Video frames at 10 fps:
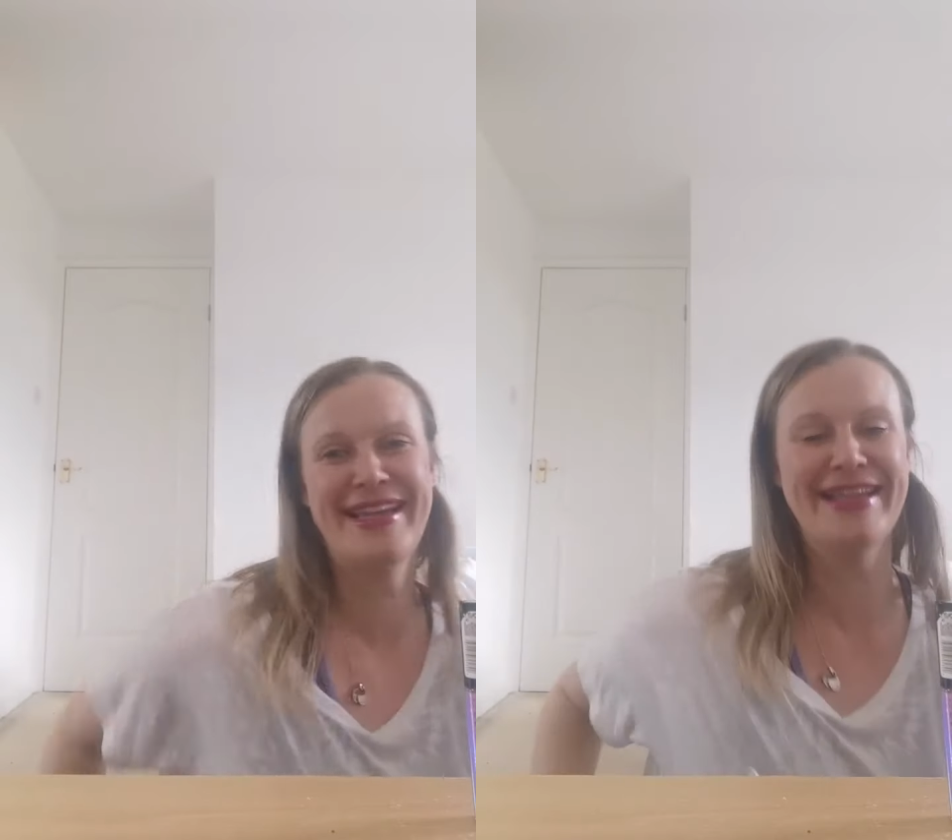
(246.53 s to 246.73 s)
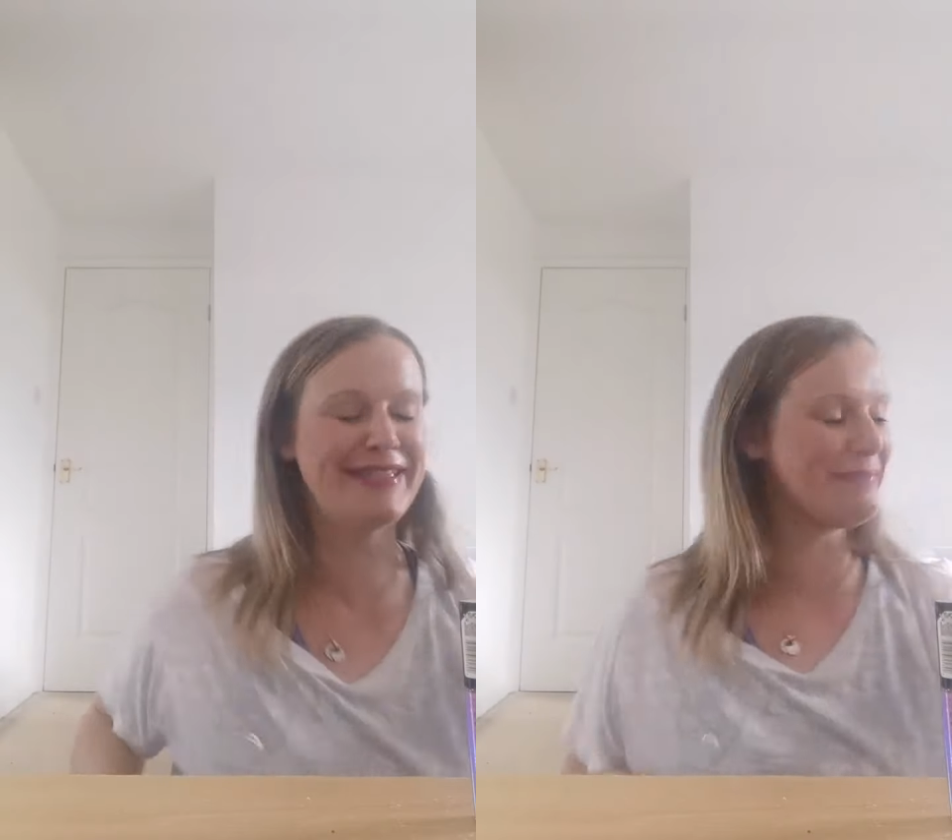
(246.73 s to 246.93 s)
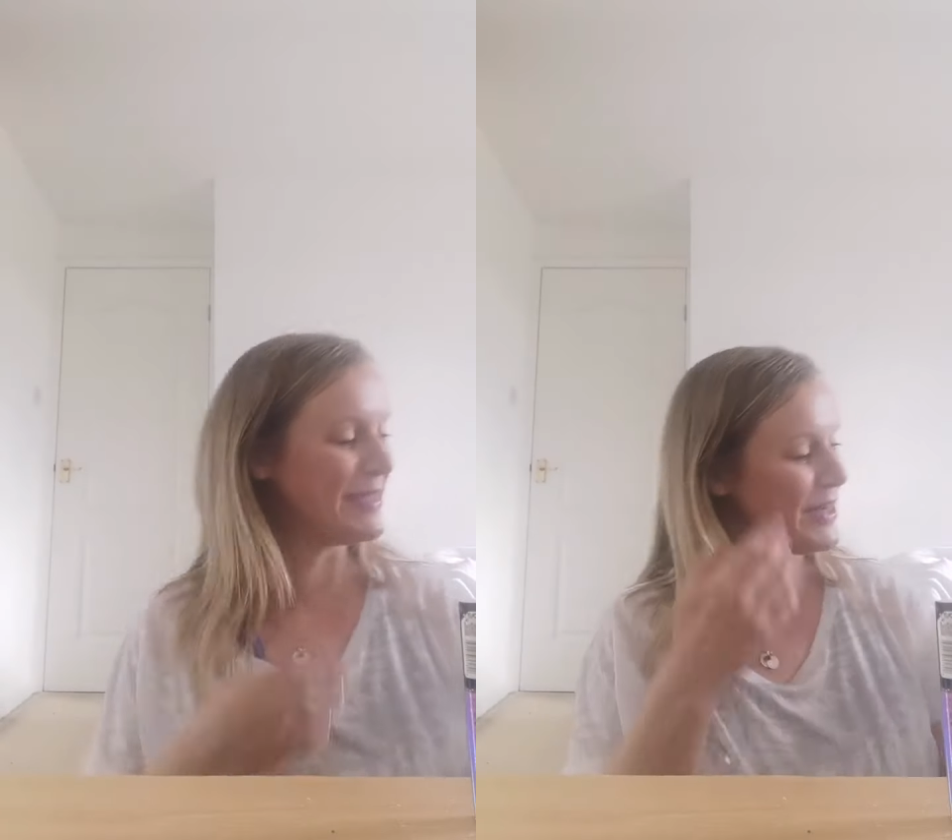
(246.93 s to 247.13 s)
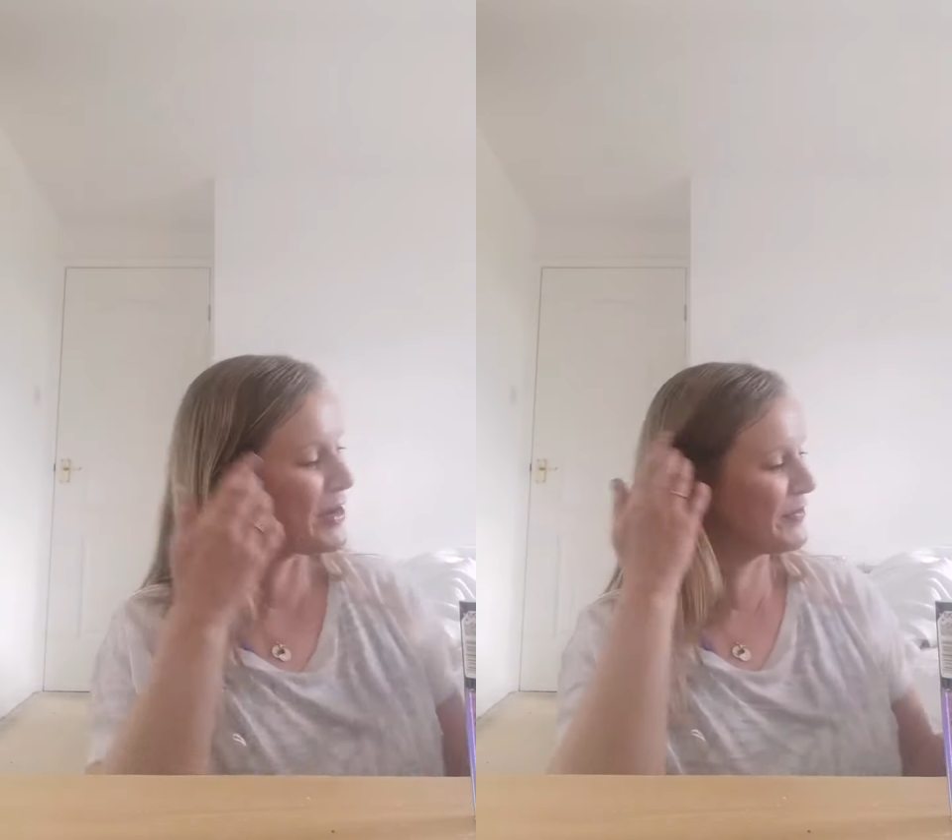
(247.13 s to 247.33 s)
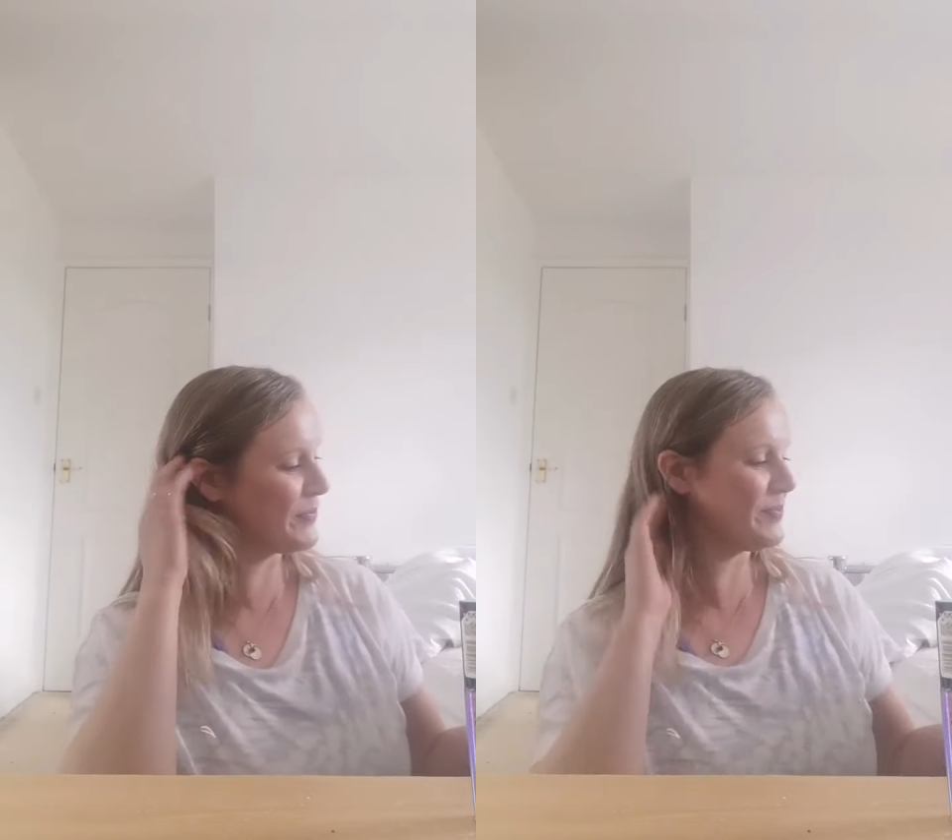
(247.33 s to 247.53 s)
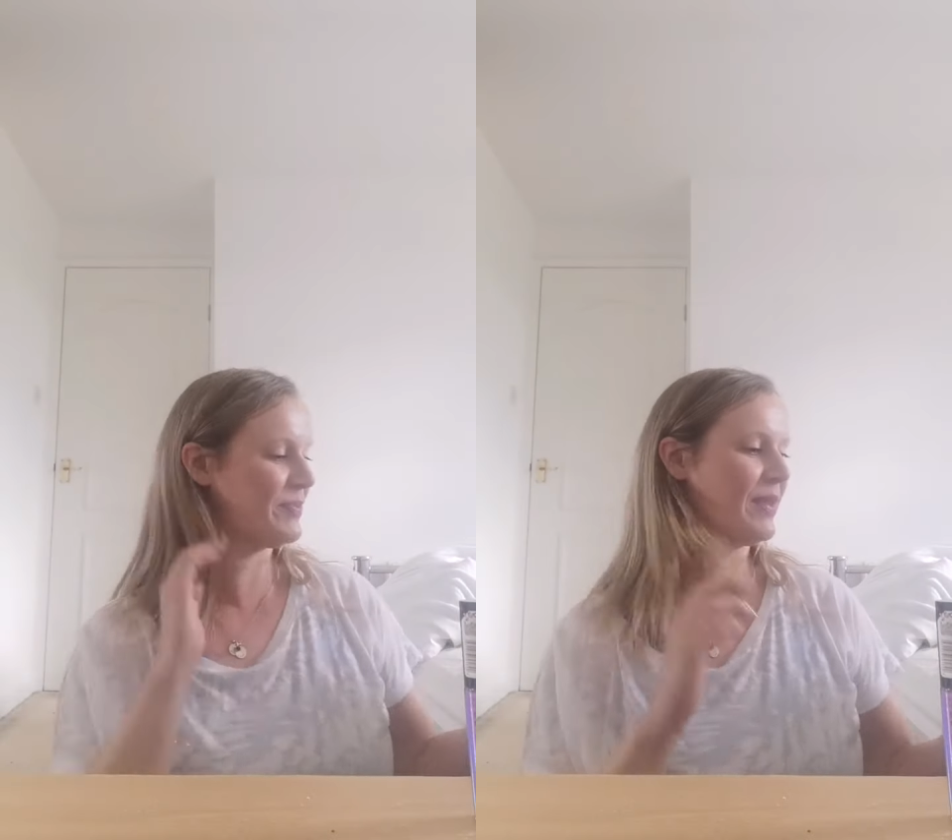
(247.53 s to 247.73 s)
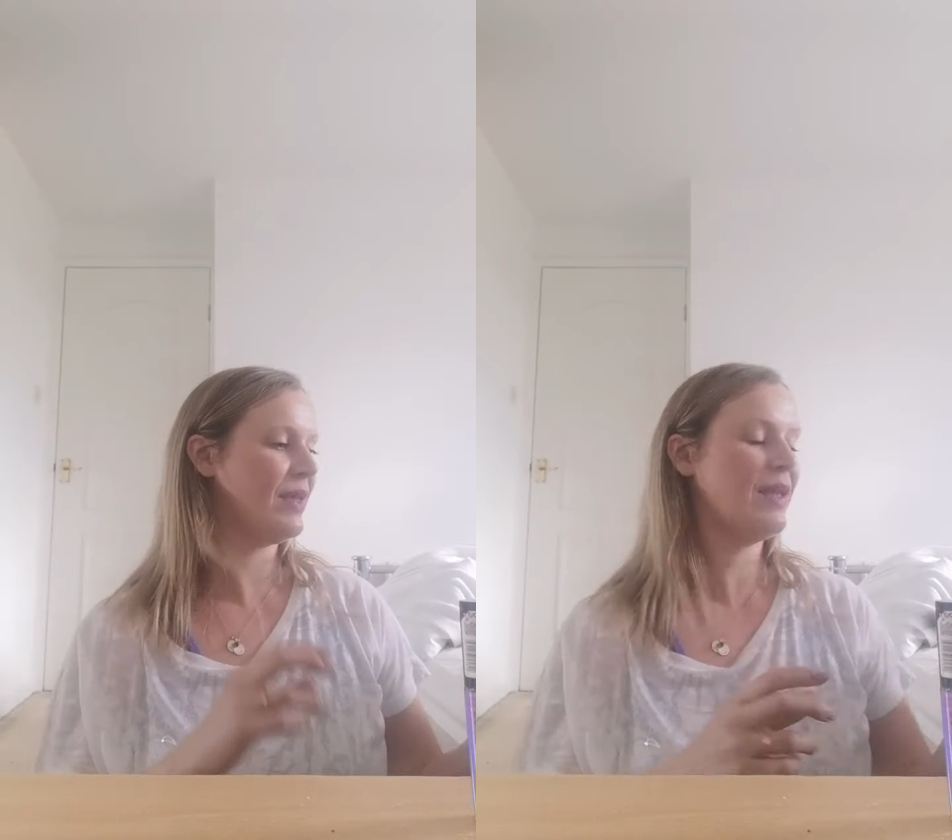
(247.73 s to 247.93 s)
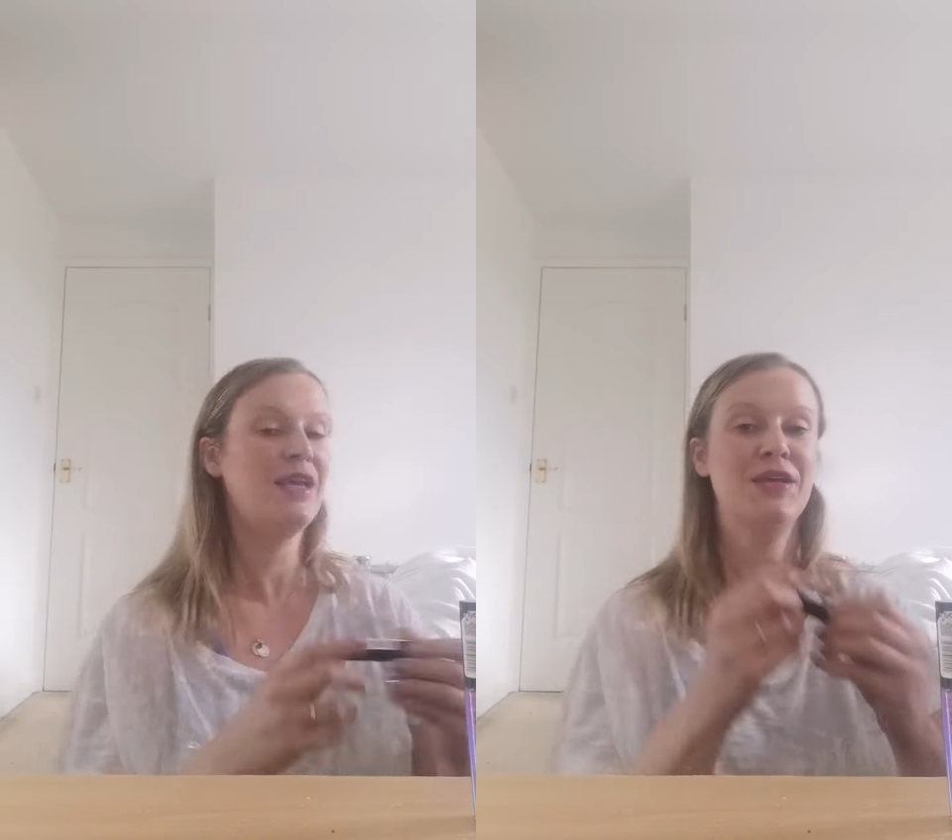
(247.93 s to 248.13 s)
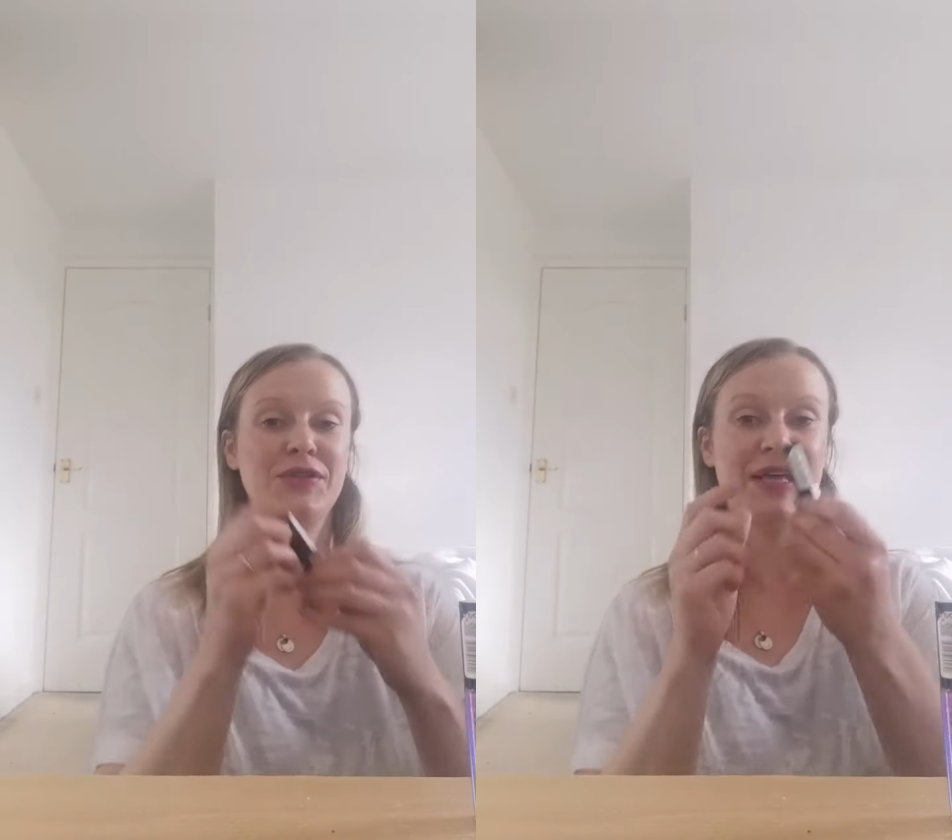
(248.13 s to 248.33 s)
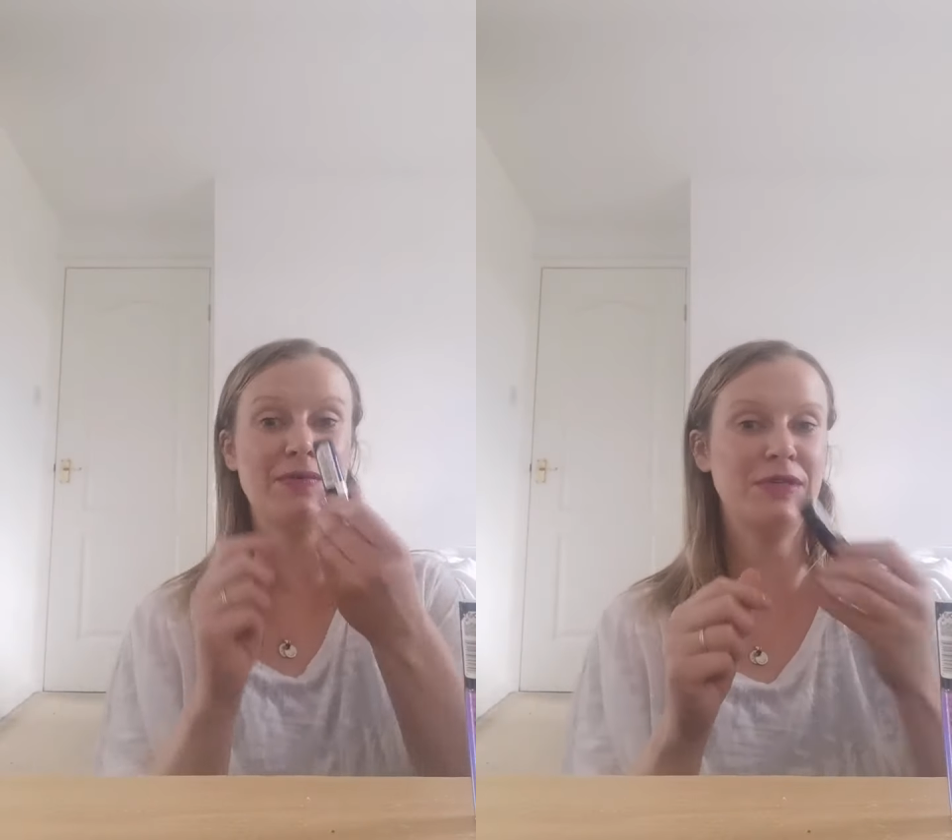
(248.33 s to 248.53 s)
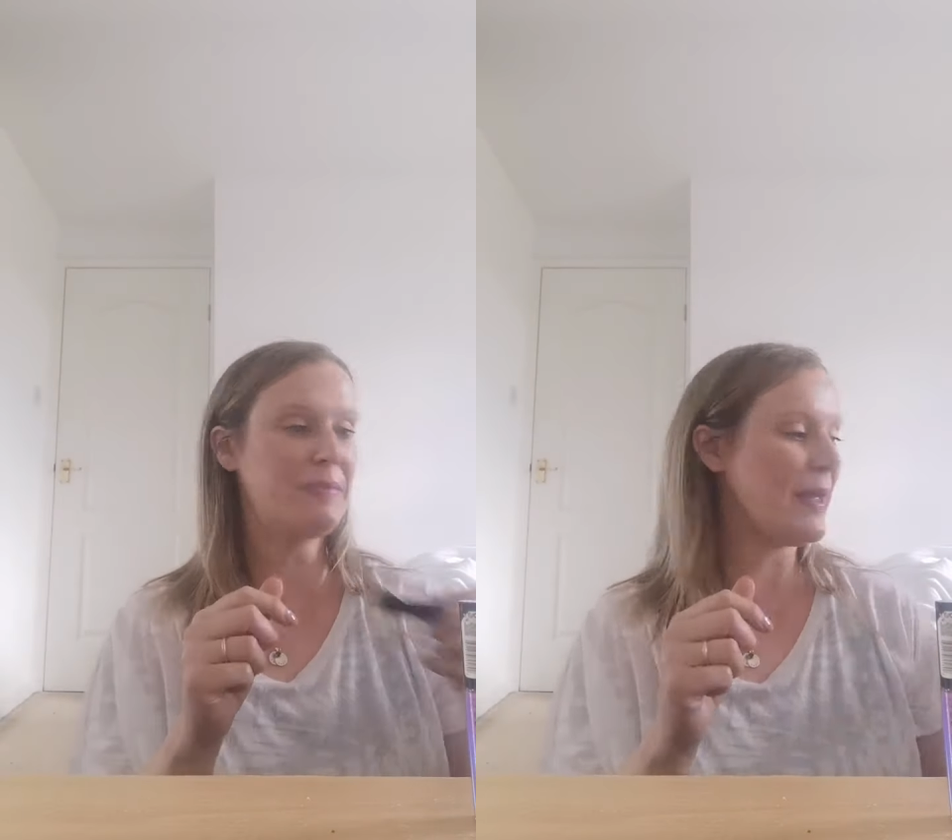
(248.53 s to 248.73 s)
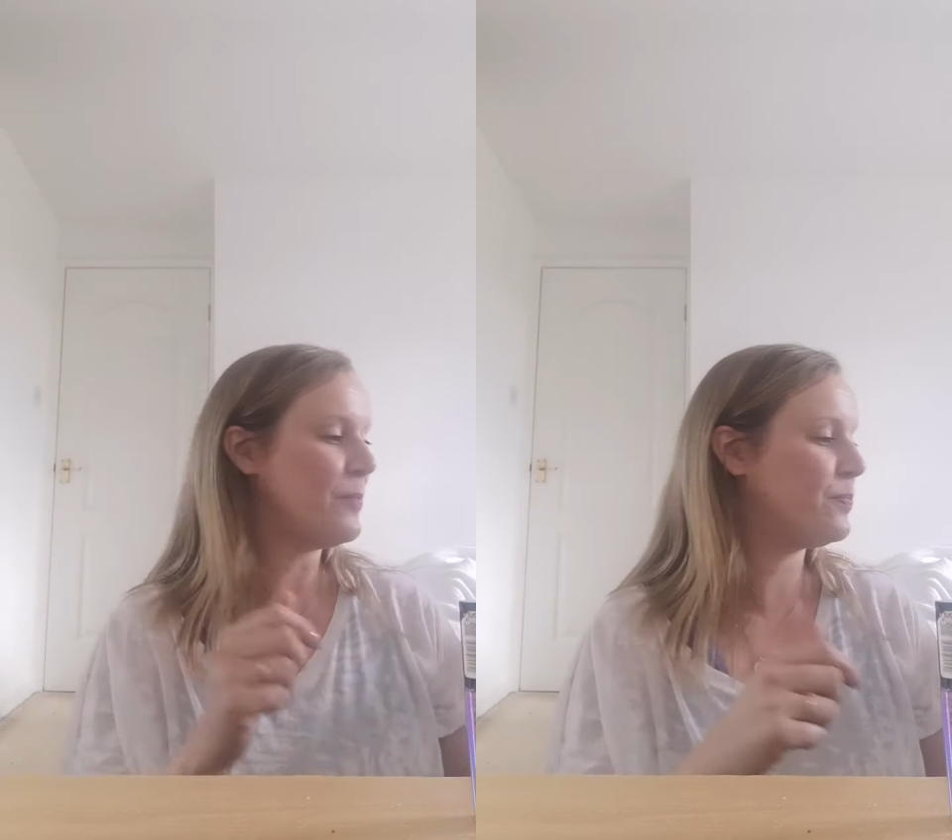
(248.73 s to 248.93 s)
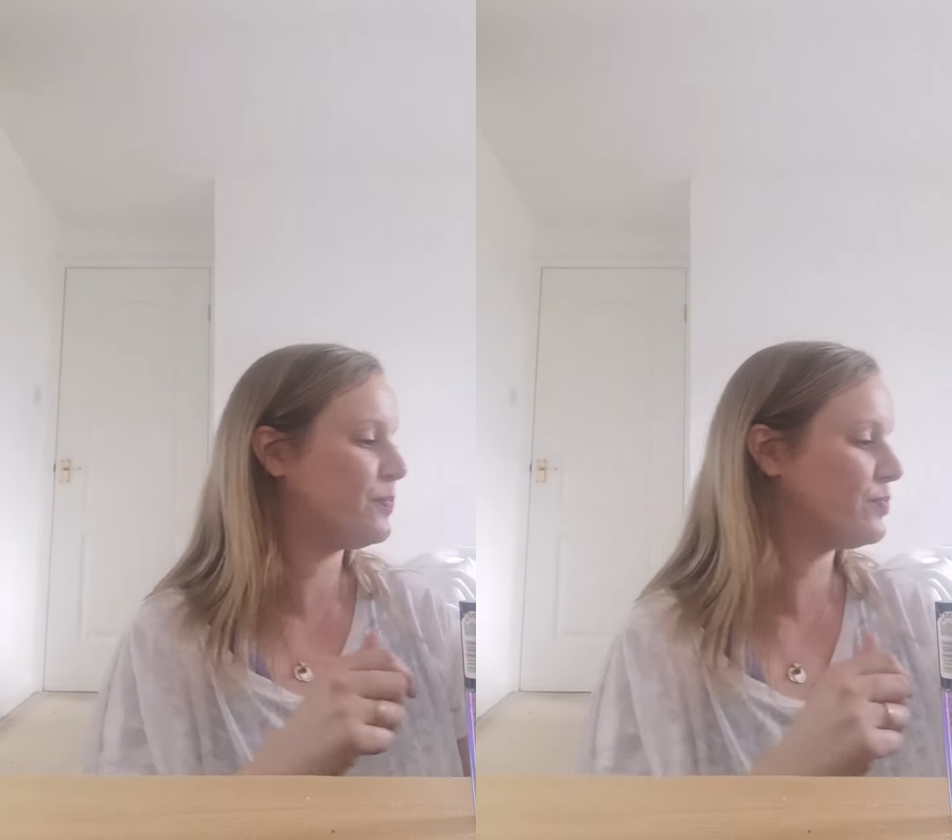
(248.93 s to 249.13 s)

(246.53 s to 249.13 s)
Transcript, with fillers: Yes, my dear. So that one's mine.